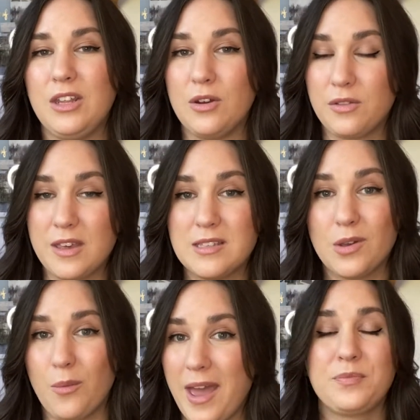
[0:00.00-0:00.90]
things
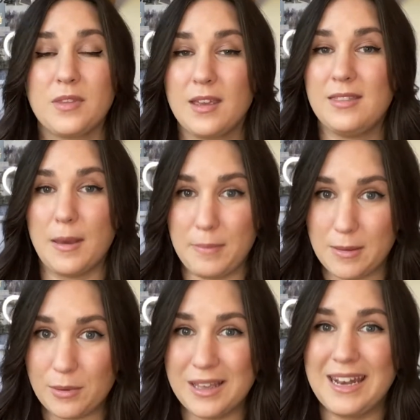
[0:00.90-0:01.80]
away that
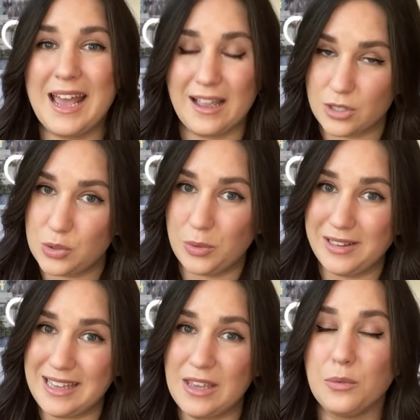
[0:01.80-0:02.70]
people can
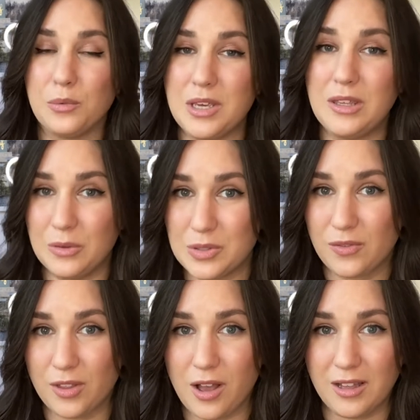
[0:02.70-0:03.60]
actually reuse
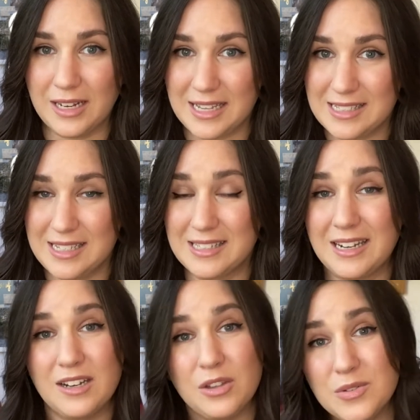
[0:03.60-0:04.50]
for the holiday season
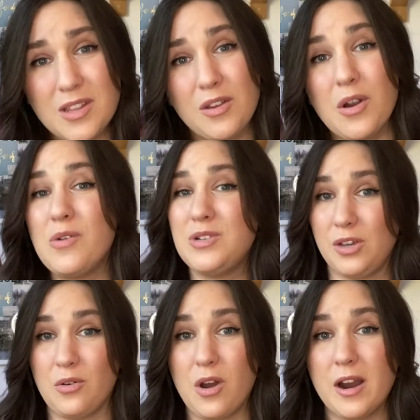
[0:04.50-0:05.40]
and use in their own
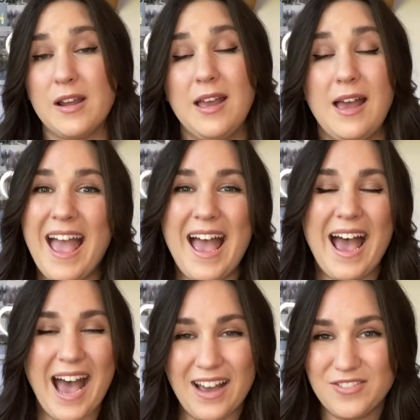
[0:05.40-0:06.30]
decor.
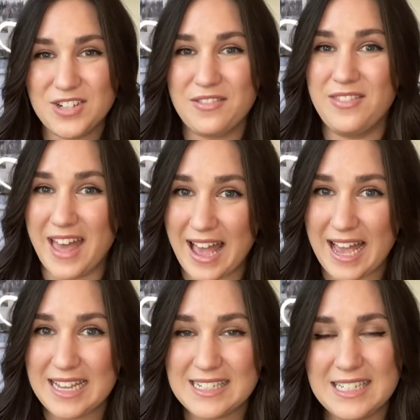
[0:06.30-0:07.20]
After
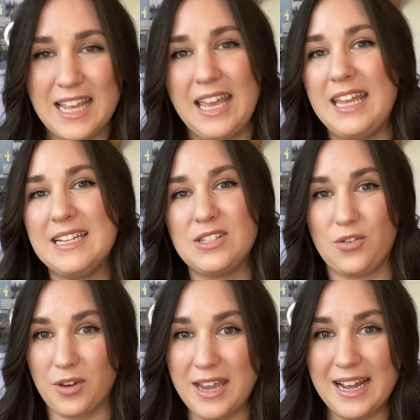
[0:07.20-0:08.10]
that, it is a
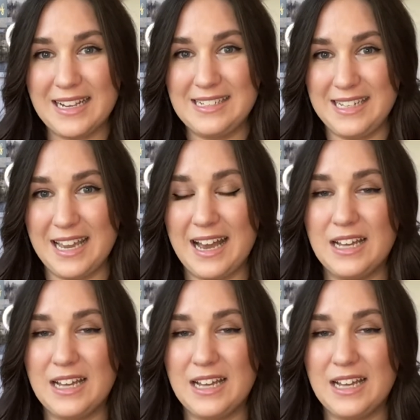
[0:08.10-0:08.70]
great idea